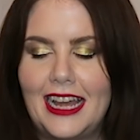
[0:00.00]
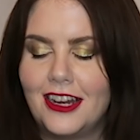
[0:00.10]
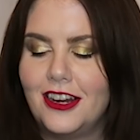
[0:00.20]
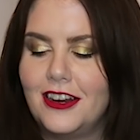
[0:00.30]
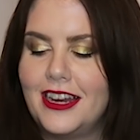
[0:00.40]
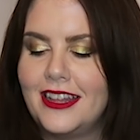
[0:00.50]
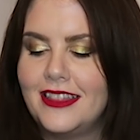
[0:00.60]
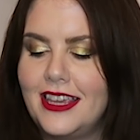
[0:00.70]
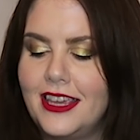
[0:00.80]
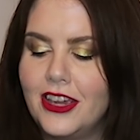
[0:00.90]
Lacquer
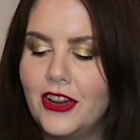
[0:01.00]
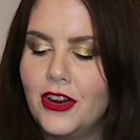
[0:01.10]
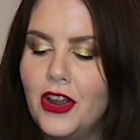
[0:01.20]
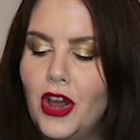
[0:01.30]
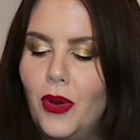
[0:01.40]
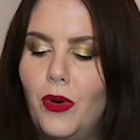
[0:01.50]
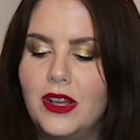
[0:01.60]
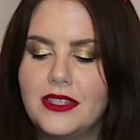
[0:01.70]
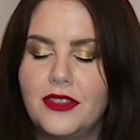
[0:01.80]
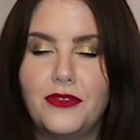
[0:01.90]
in the year
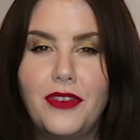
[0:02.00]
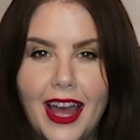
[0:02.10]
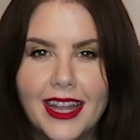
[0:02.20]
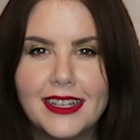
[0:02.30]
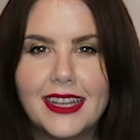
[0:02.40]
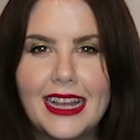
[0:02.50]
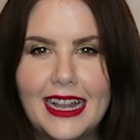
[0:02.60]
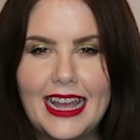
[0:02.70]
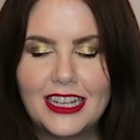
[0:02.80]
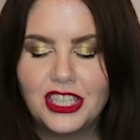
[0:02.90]
was the Fan
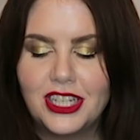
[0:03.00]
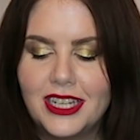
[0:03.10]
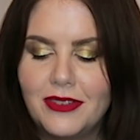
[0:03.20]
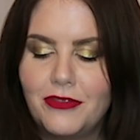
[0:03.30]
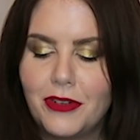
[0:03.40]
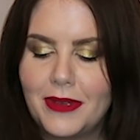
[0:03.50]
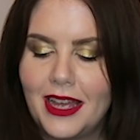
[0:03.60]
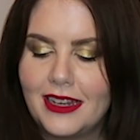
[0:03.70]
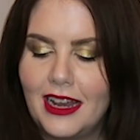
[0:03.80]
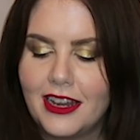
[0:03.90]
collection from
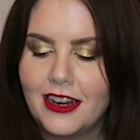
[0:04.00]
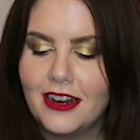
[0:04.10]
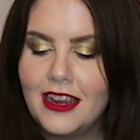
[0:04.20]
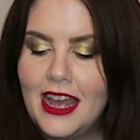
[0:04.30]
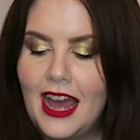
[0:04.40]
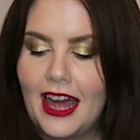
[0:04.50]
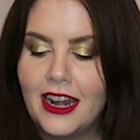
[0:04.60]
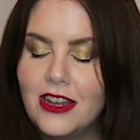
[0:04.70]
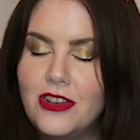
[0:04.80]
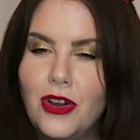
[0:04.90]
Caddy Lacquer,
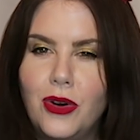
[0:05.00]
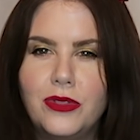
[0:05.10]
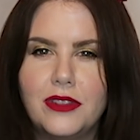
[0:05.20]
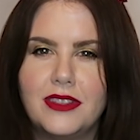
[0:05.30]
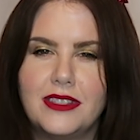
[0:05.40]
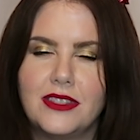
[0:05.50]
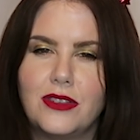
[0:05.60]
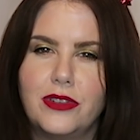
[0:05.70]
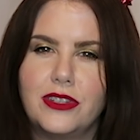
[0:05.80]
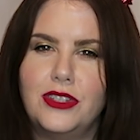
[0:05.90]
and I know that this is
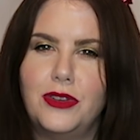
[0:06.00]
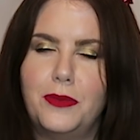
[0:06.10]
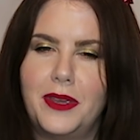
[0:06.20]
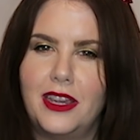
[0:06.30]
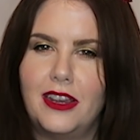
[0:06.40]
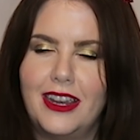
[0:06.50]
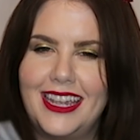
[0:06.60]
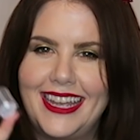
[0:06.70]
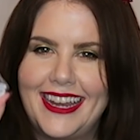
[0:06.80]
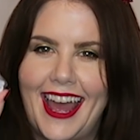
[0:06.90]
going to appear
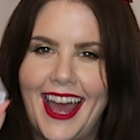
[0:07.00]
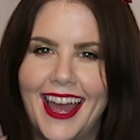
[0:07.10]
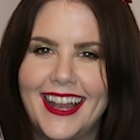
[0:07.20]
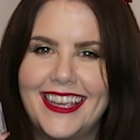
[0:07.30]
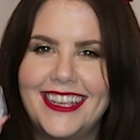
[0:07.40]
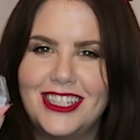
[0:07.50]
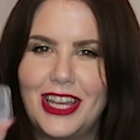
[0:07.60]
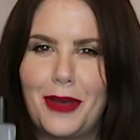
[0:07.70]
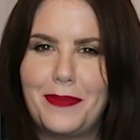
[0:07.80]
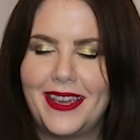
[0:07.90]
in any
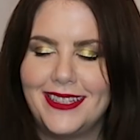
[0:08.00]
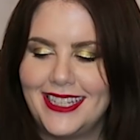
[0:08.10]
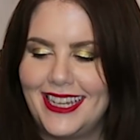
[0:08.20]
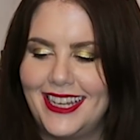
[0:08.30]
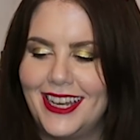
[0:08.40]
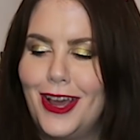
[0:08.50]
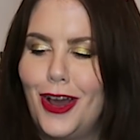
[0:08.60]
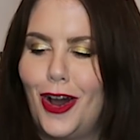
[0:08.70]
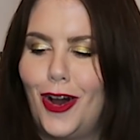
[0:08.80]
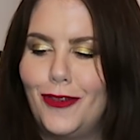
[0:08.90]
top 18
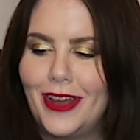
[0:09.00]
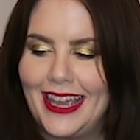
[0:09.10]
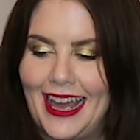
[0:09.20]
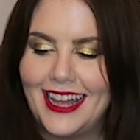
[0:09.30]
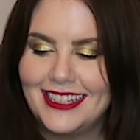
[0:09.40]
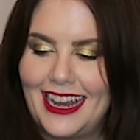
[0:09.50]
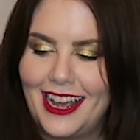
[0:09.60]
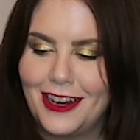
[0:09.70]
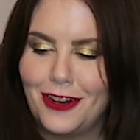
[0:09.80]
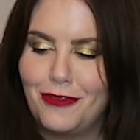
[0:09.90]
of a Caddy
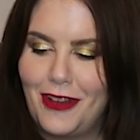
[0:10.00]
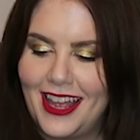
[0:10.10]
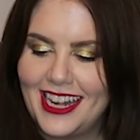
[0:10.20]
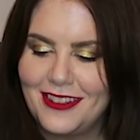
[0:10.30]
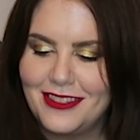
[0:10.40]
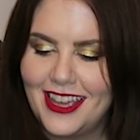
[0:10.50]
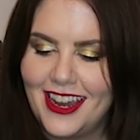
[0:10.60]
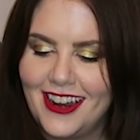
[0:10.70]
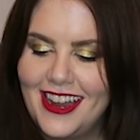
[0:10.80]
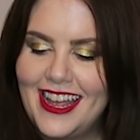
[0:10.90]
Lacquer fan out
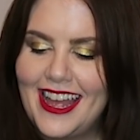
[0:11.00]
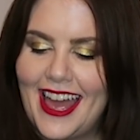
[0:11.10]
there.